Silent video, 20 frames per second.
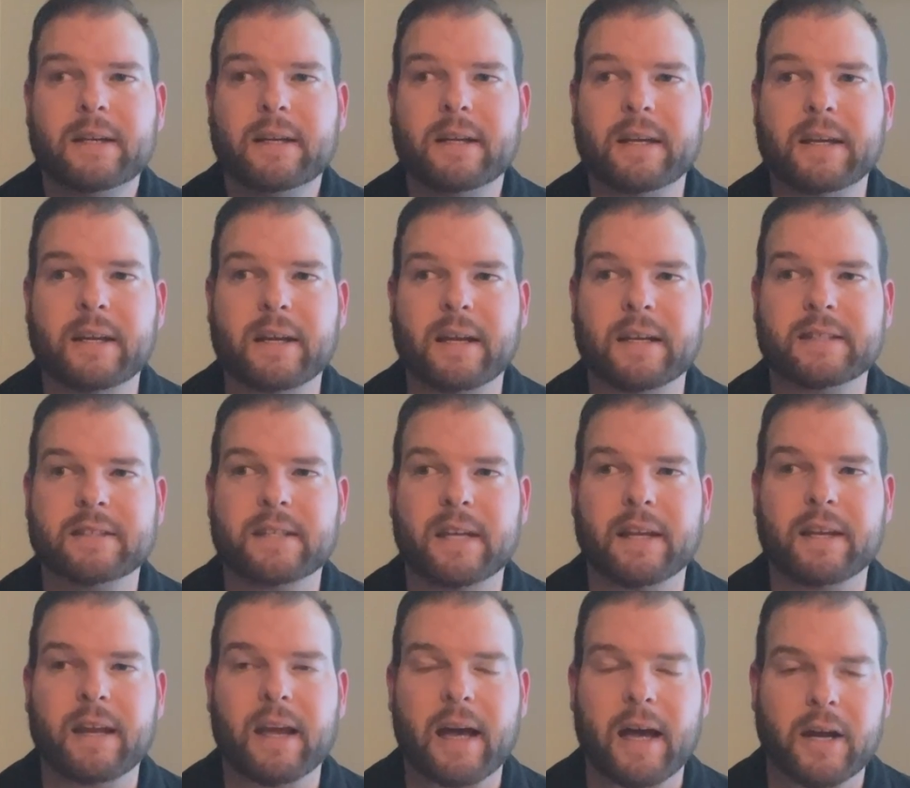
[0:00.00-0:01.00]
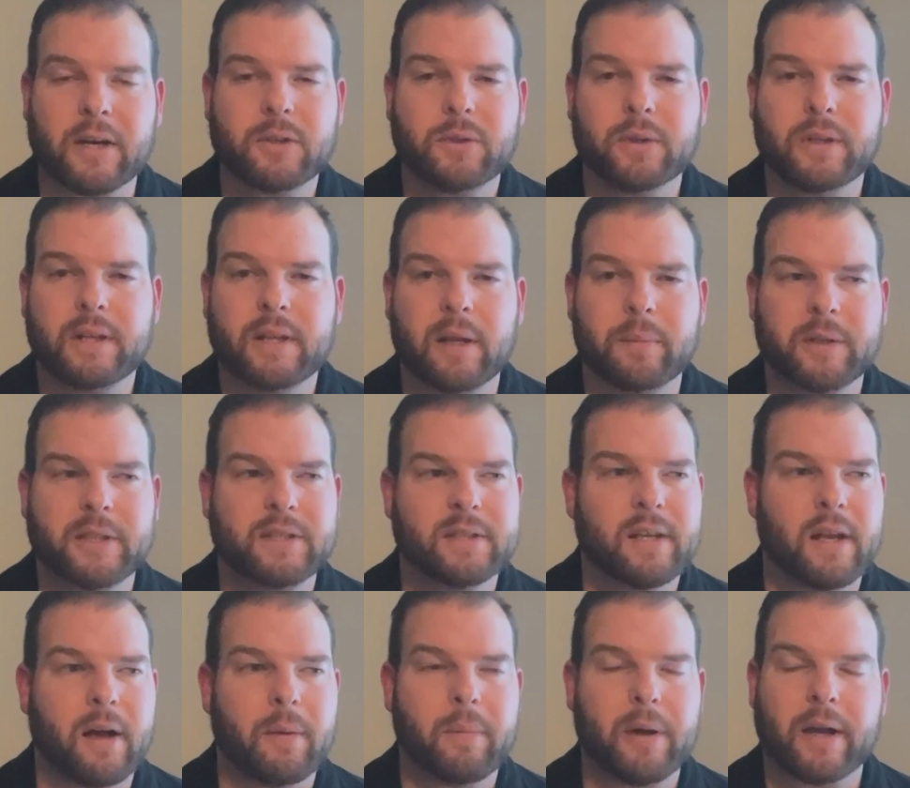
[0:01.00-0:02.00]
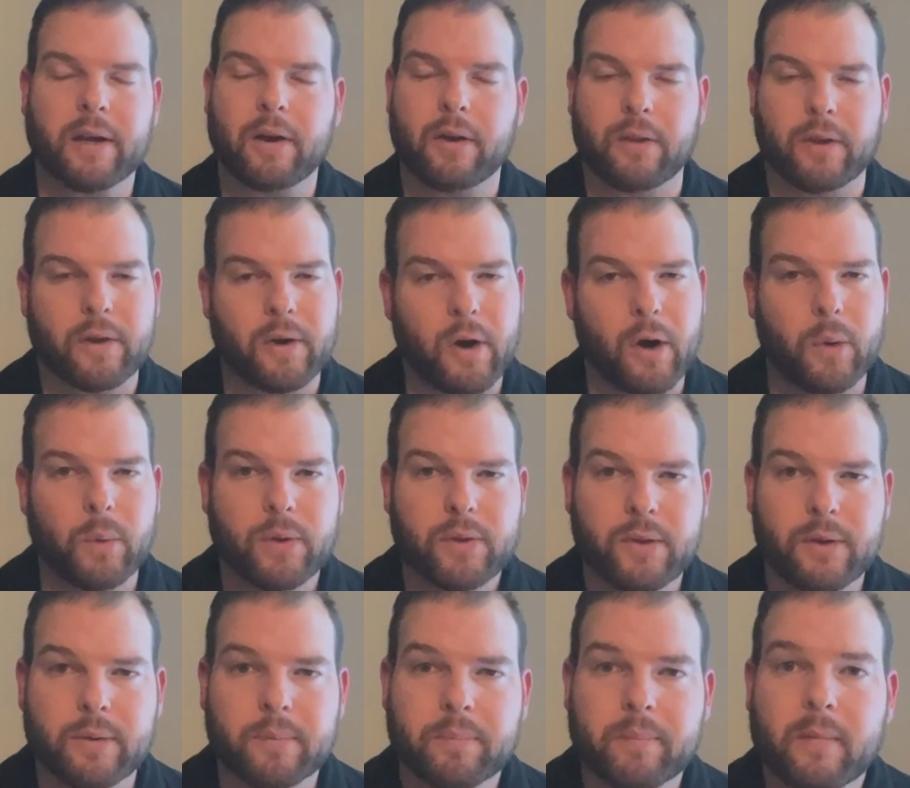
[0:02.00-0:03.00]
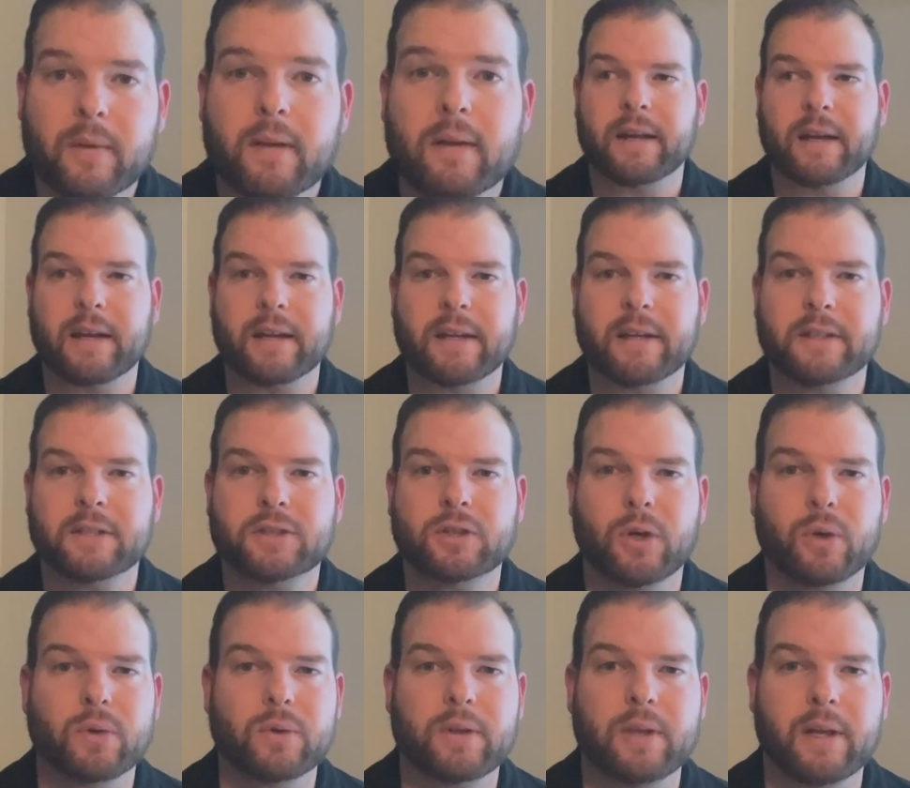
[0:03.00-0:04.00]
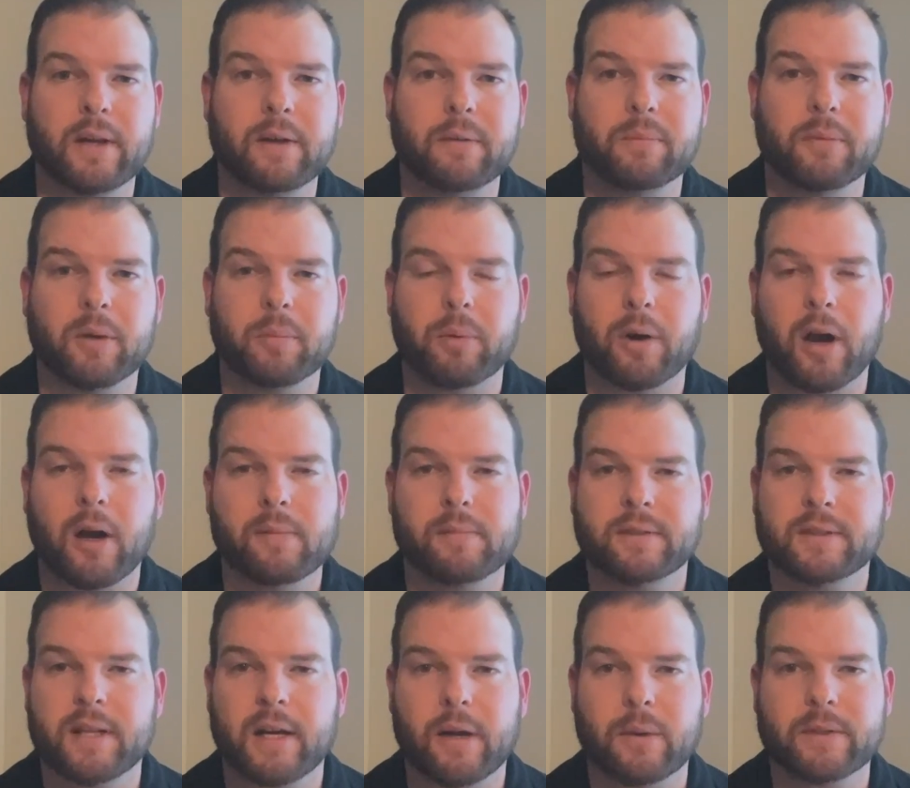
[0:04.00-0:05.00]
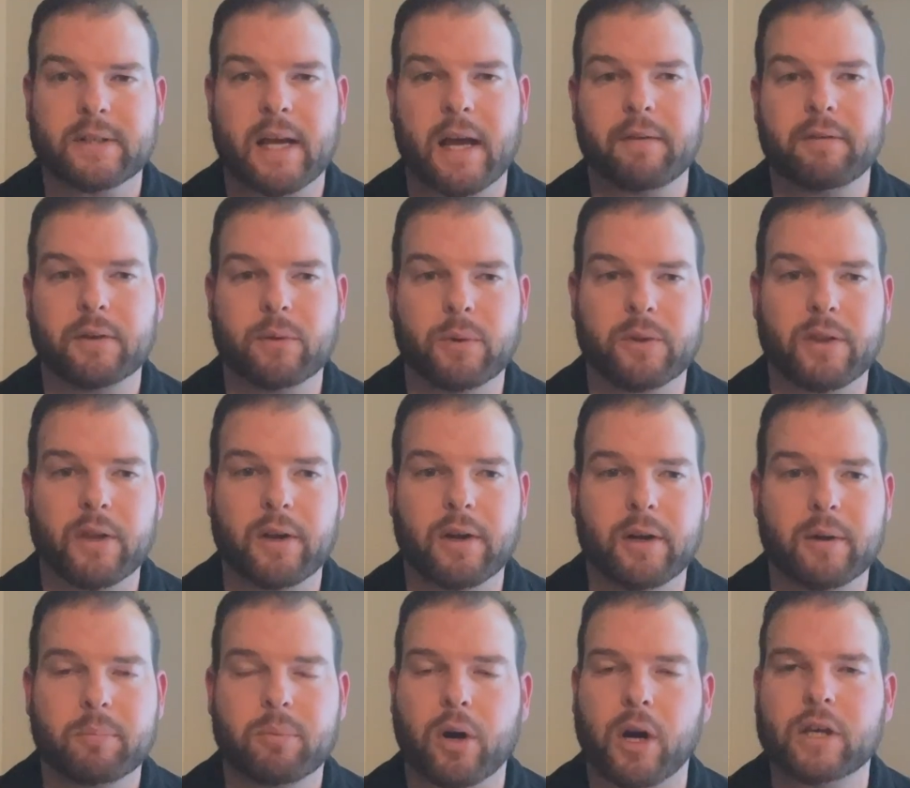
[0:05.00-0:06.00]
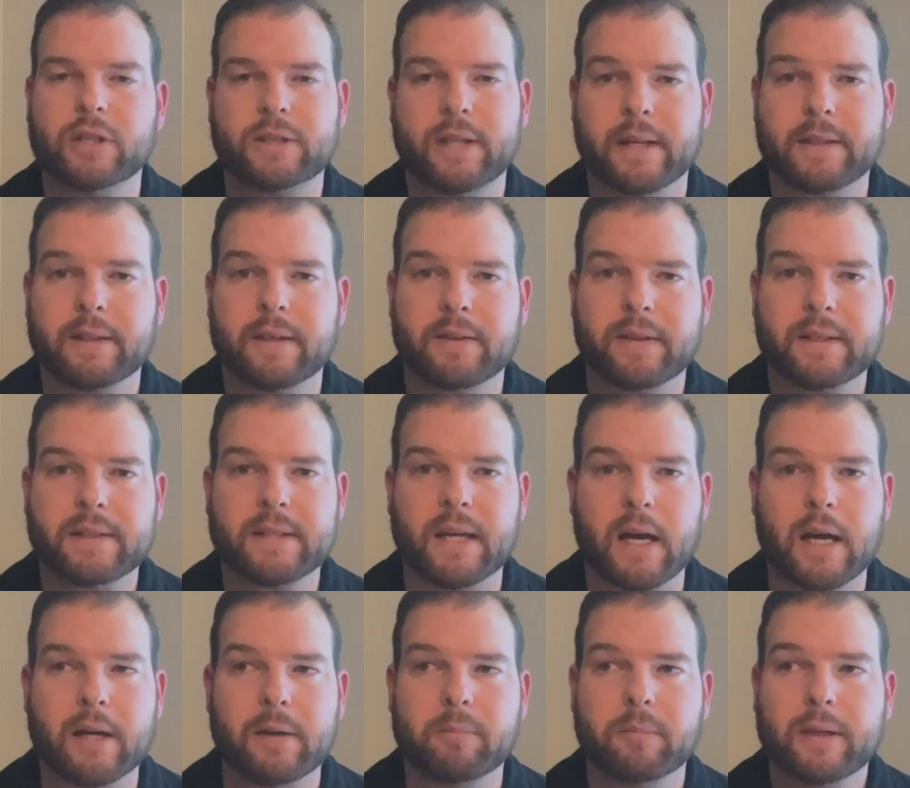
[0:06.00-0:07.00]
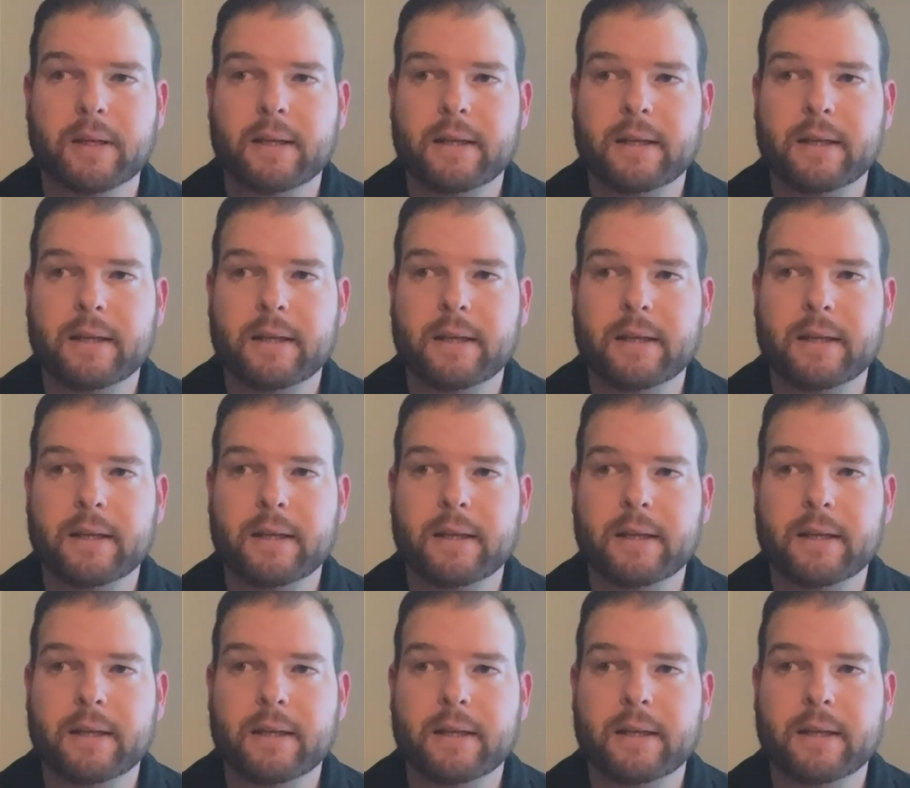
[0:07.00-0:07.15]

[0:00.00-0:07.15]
And I said, "Actually, let me just hop back on the call with you." And I showed them the problems that I was having with a project at the time.